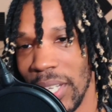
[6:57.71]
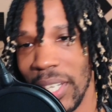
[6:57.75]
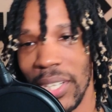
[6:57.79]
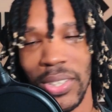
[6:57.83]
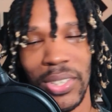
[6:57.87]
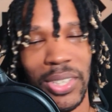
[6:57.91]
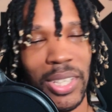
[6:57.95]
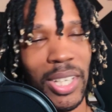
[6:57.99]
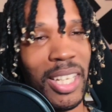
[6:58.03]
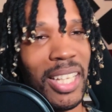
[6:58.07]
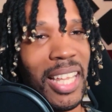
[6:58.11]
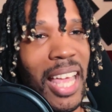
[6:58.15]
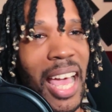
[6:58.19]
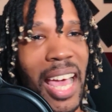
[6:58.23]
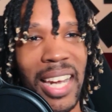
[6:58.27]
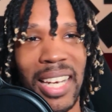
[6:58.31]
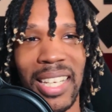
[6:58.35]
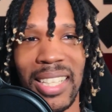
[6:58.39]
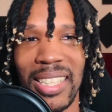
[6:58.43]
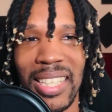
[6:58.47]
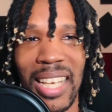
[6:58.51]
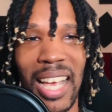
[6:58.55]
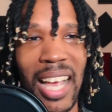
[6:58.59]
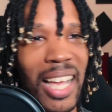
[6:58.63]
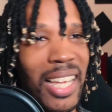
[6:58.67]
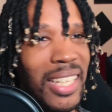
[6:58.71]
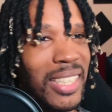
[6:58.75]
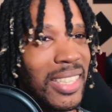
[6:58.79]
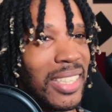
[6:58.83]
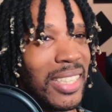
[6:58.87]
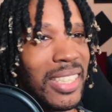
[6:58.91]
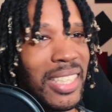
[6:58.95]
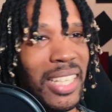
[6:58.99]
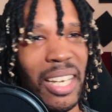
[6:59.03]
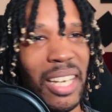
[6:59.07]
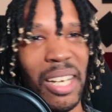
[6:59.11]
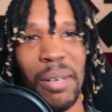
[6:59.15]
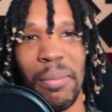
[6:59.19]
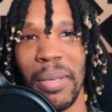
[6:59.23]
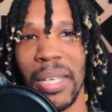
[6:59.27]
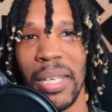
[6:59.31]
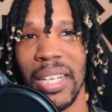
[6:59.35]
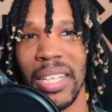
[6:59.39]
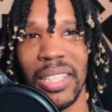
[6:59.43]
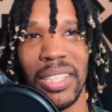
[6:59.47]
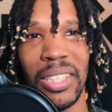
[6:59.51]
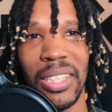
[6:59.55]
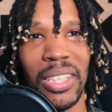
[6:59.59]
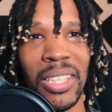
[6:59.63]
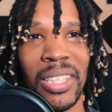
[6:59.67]
It was a lot of signs to tell me to
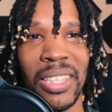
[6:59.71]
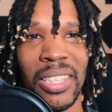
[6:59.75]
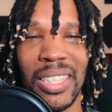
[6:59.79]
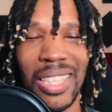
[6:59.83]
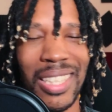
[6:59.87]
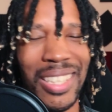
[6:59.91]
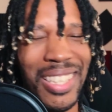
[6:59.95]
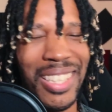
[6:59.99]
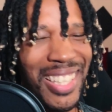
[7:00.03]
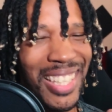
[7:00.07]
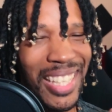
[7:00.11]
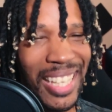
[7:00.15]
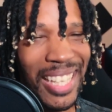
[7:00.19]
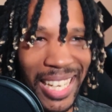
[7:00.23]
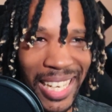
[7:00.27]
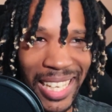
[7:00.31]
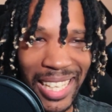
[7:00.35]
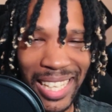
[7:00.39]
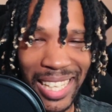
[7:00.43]
think